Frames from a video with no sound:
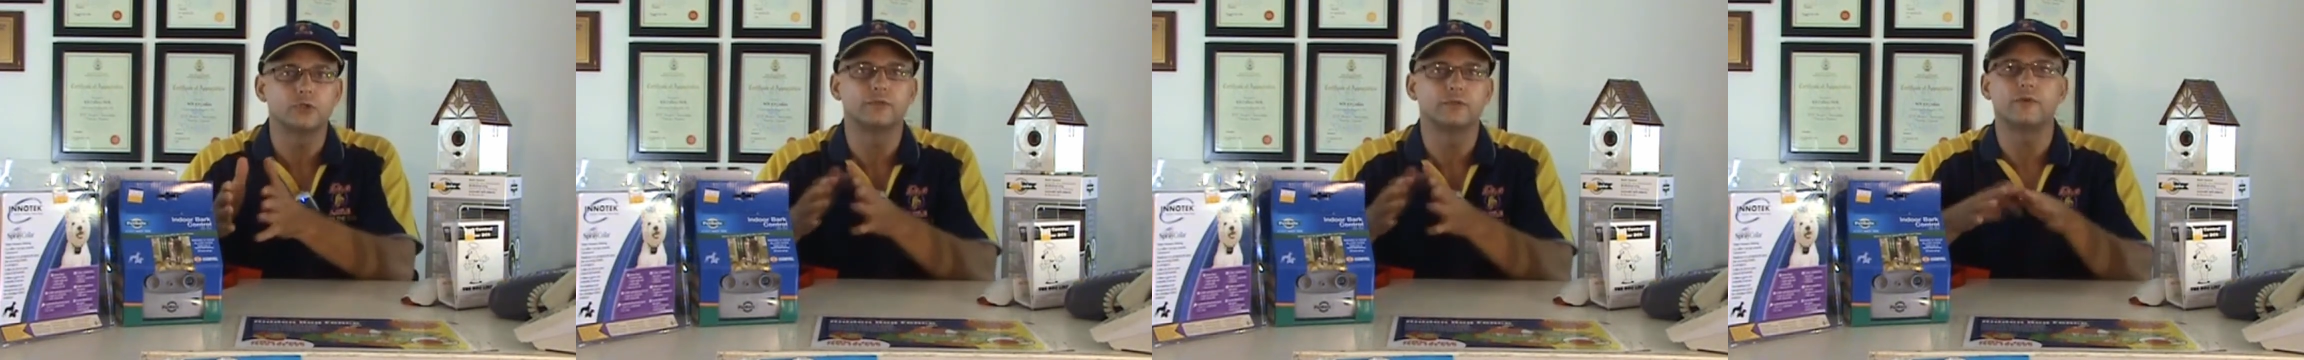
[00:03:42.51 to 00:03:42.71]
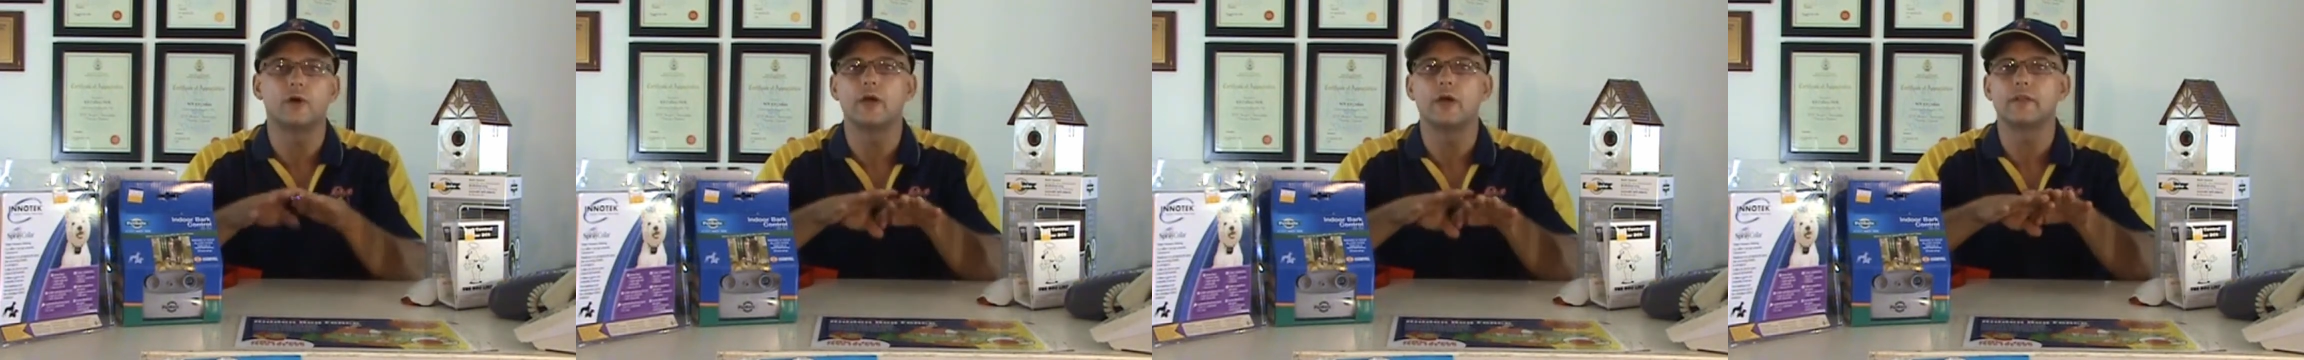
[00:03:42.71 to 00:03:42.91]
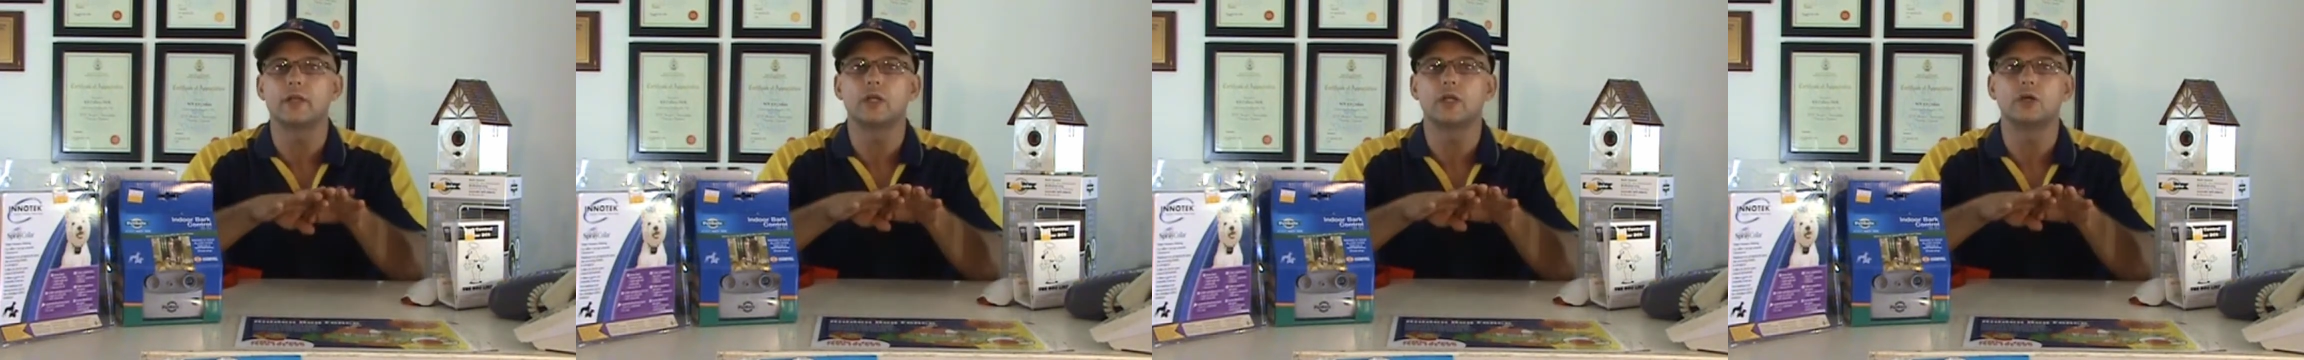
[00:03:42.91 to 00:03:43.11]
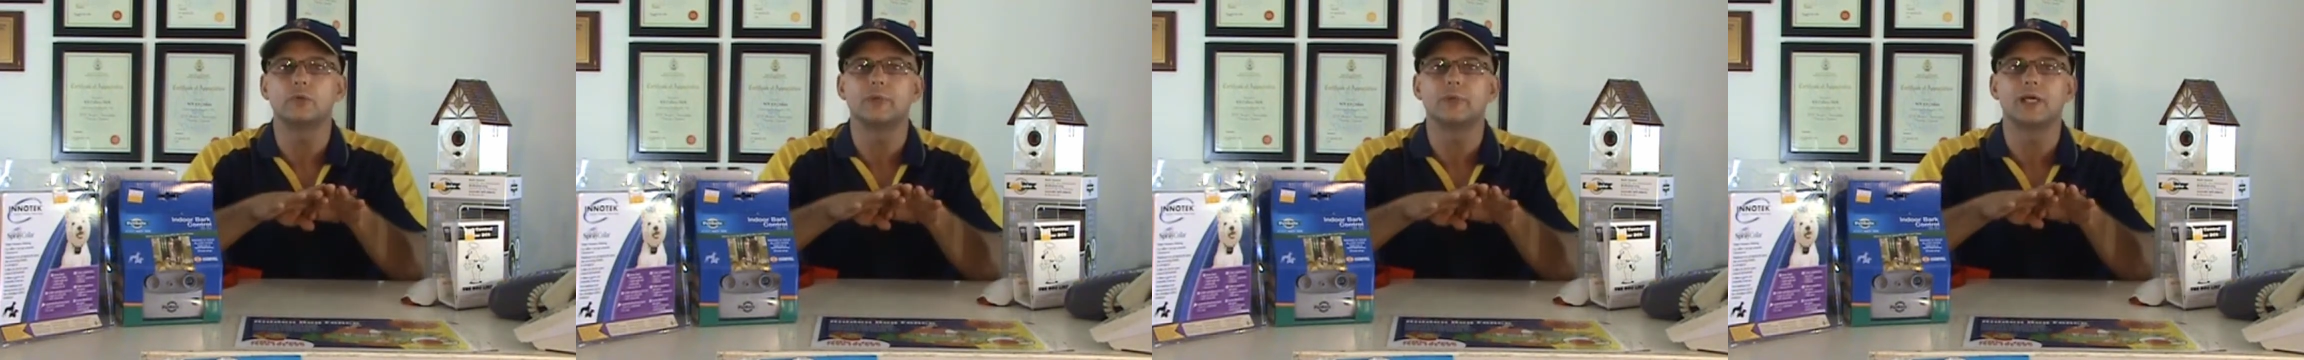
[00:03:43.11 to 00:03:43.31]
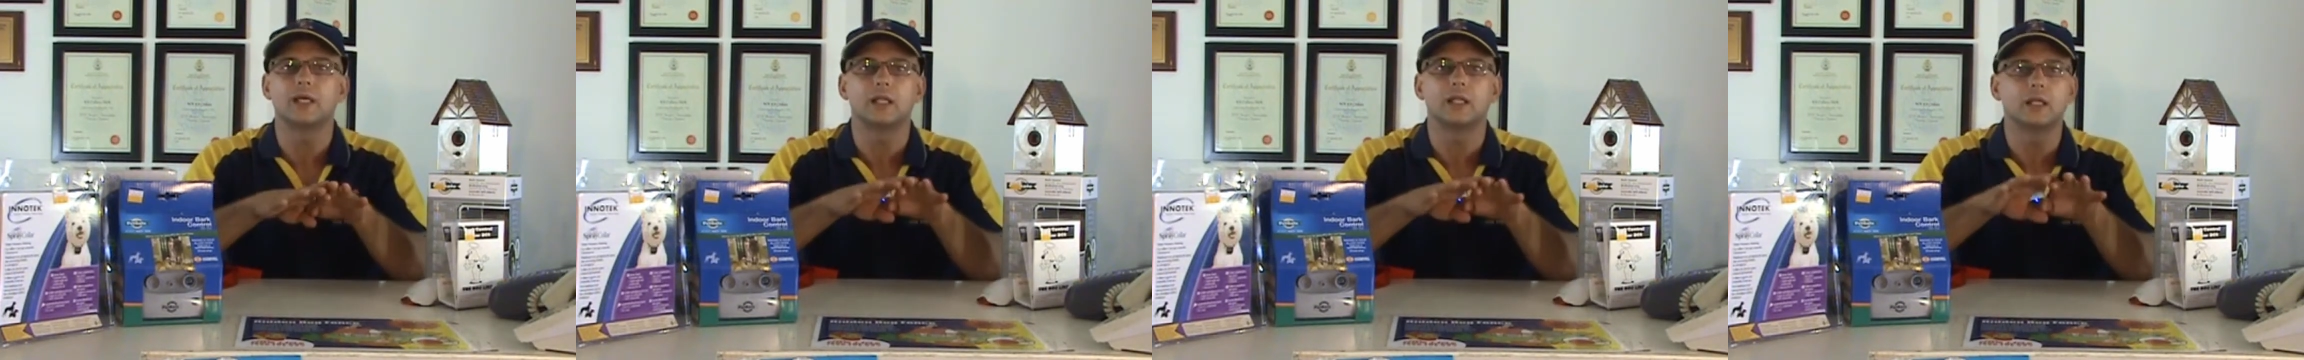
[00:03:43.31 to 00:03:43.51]
you'll find that he'll
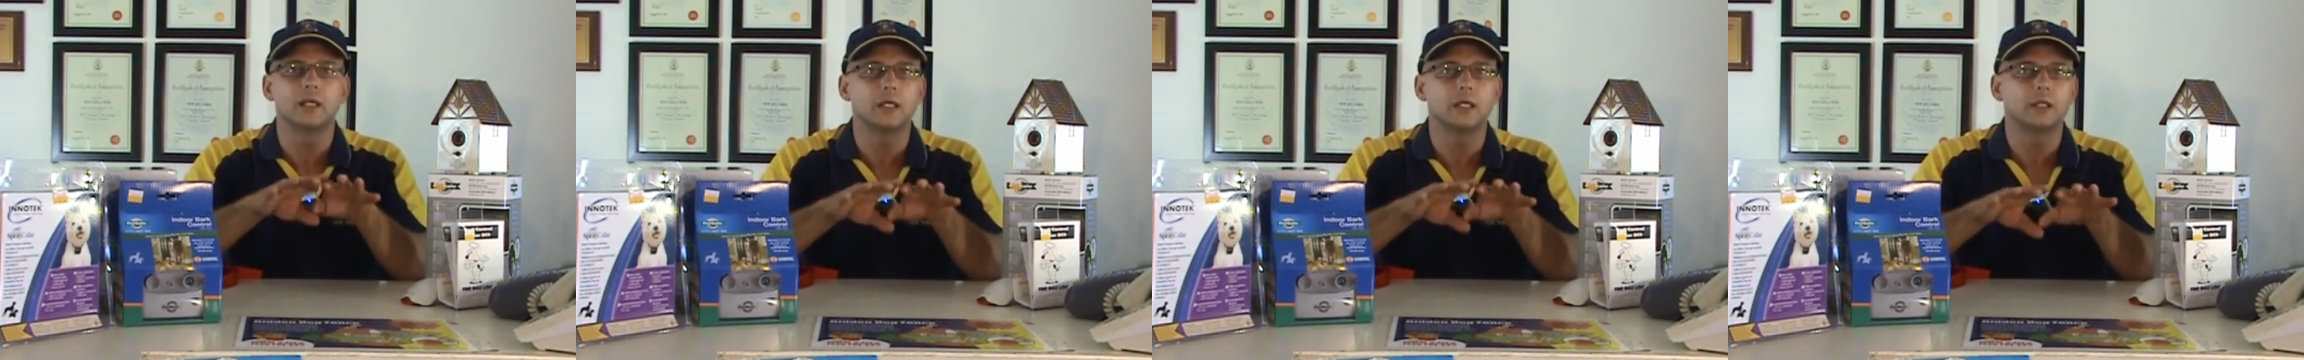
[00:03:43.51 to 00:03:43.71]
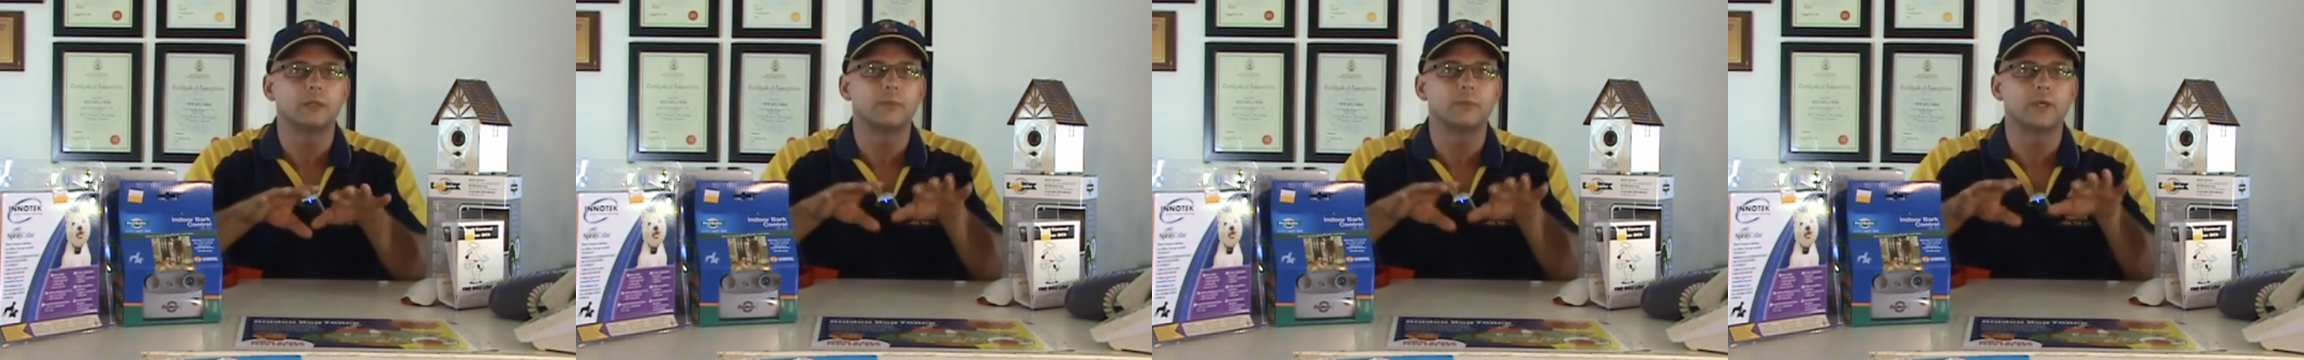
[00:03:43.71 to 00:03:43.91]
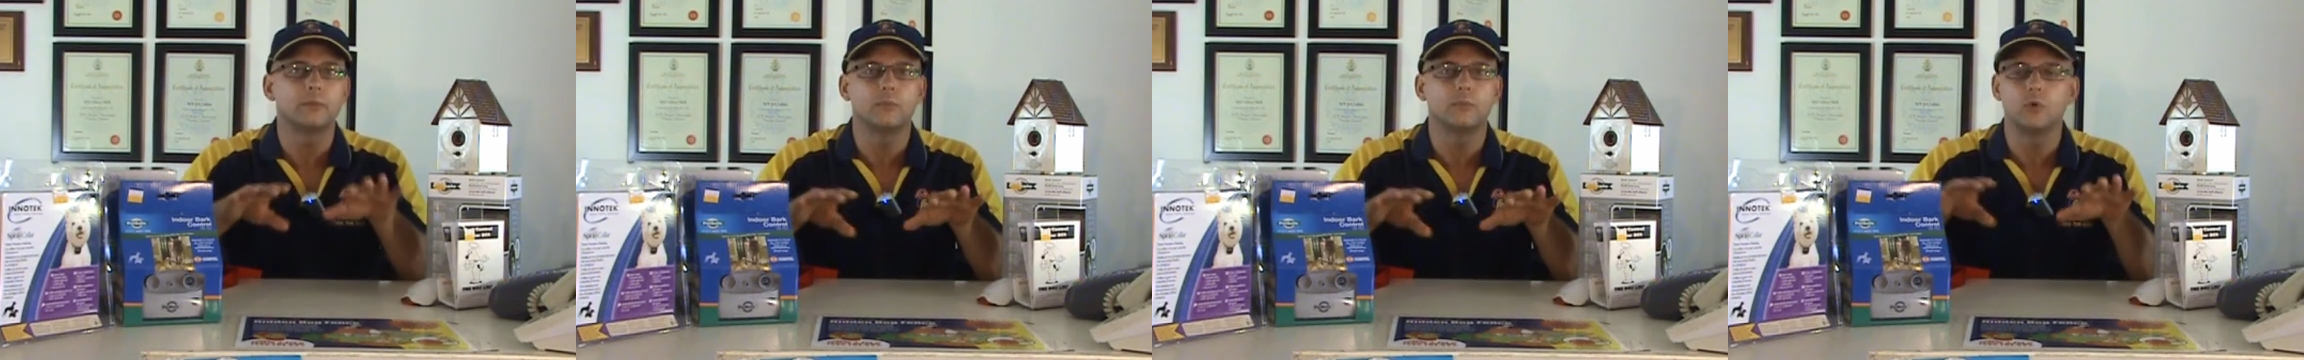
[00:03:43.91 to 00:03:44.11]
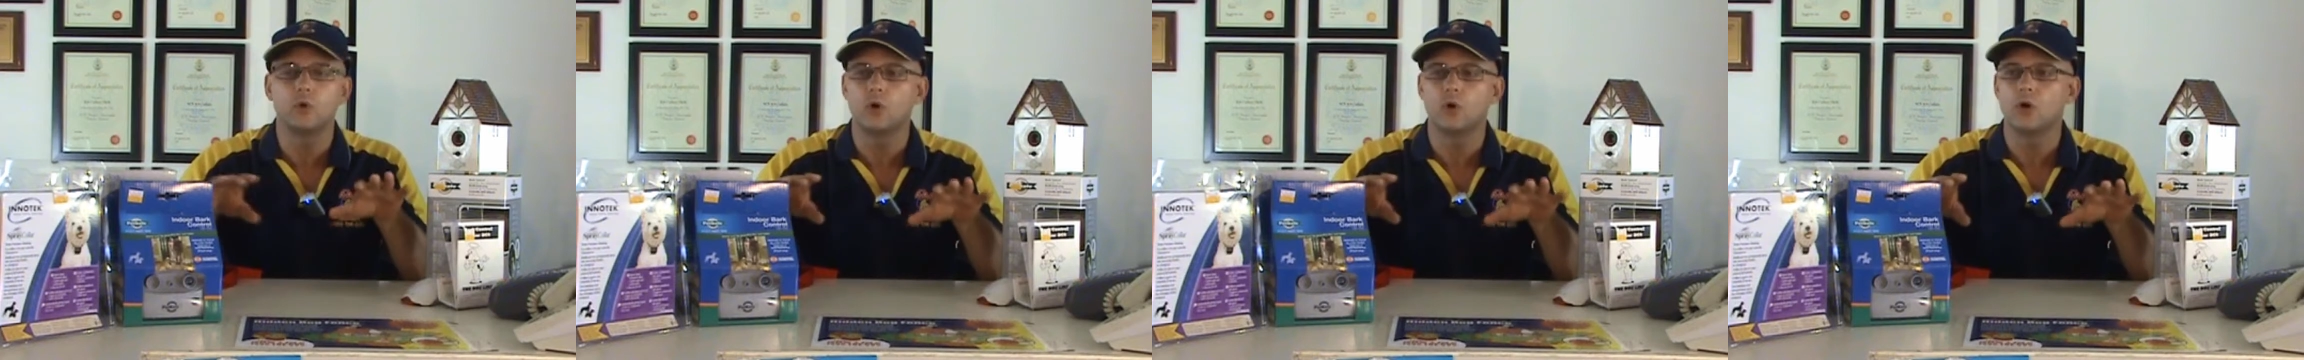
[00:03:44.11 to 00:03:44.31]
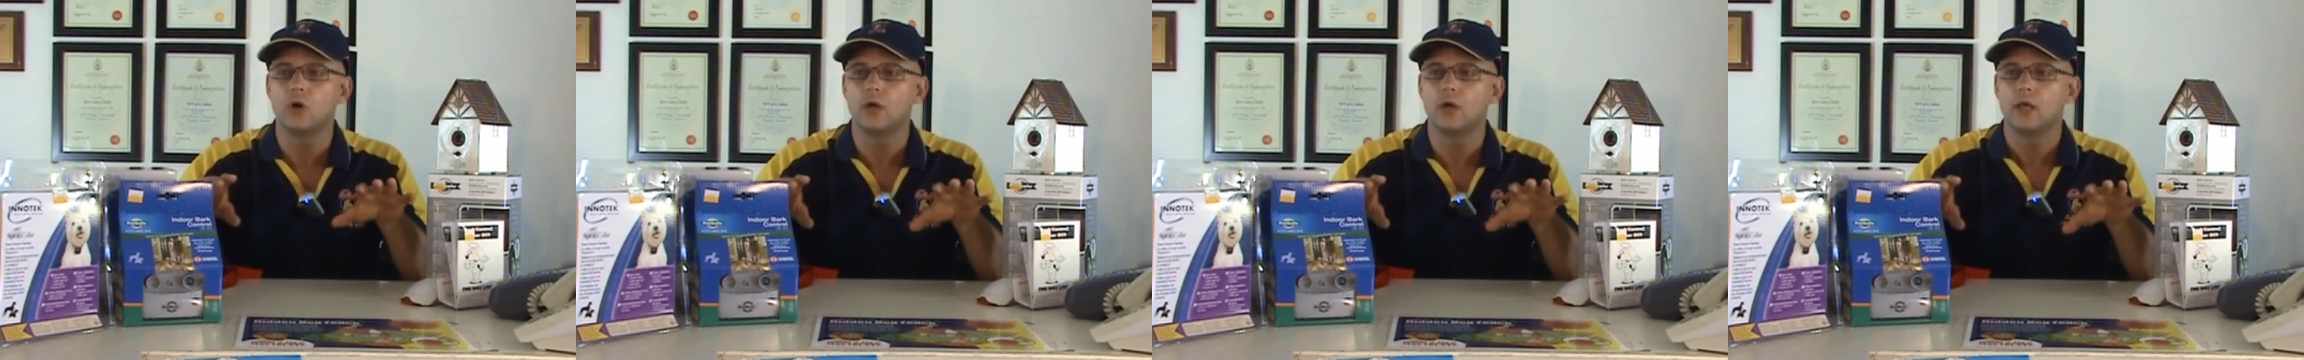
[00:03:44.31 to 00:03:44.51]
be a little bit
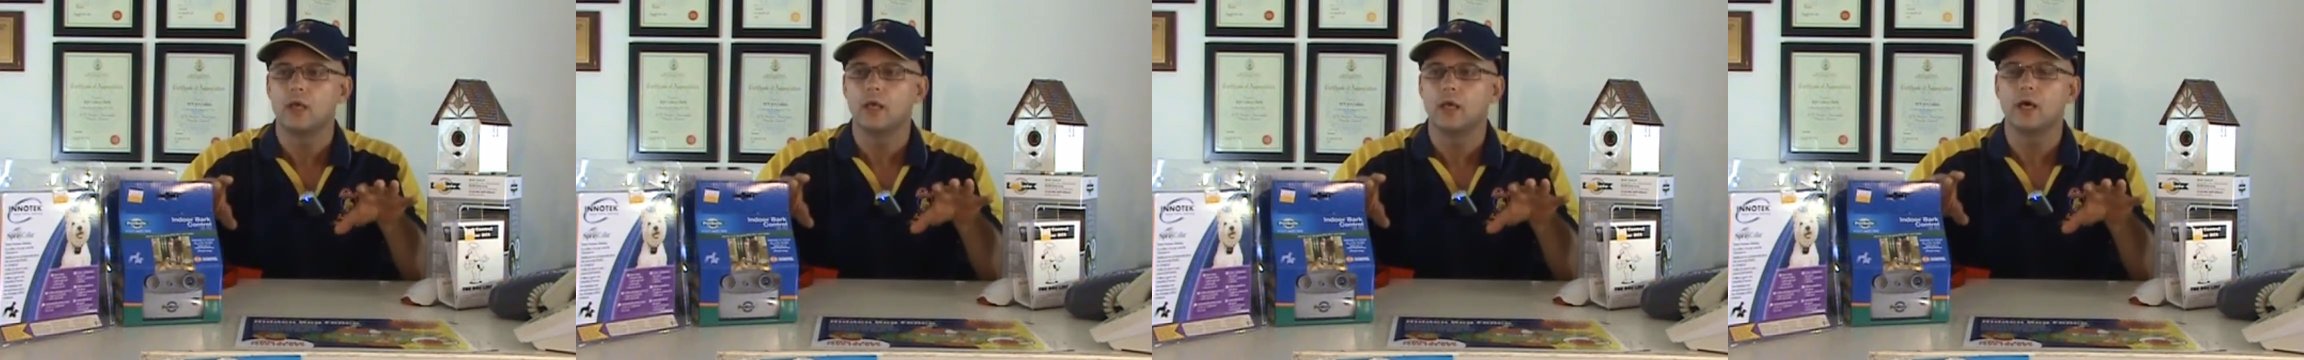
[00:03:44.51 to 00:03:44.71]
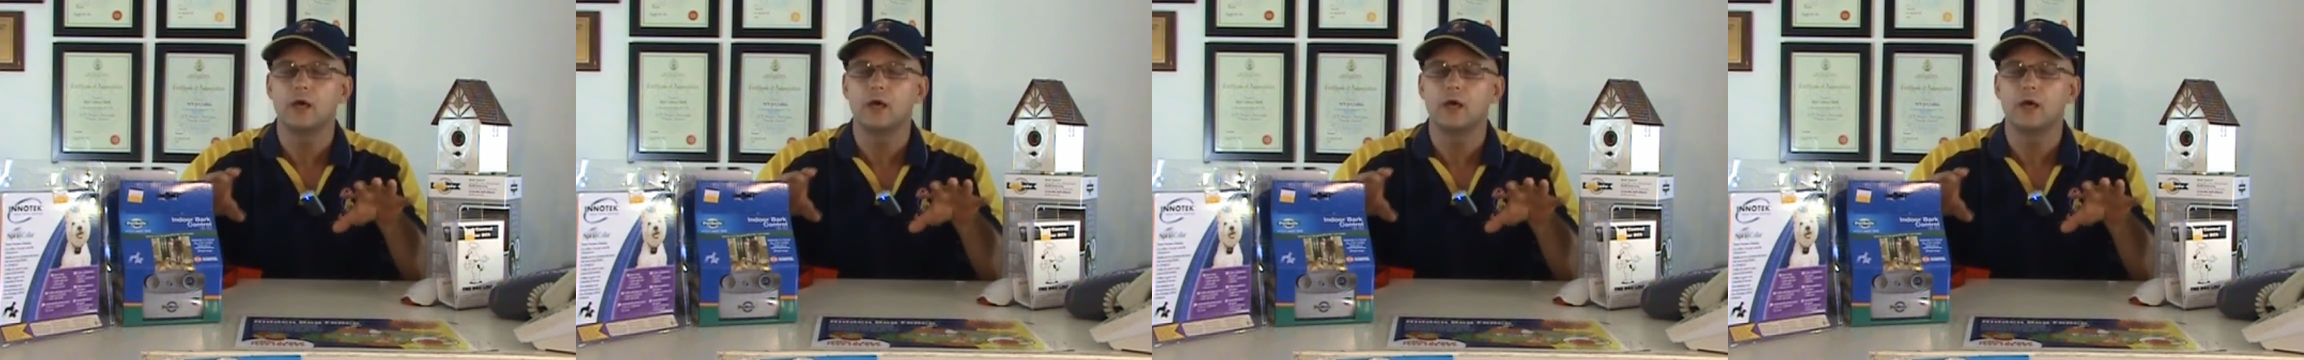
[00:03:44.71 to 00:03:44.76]
more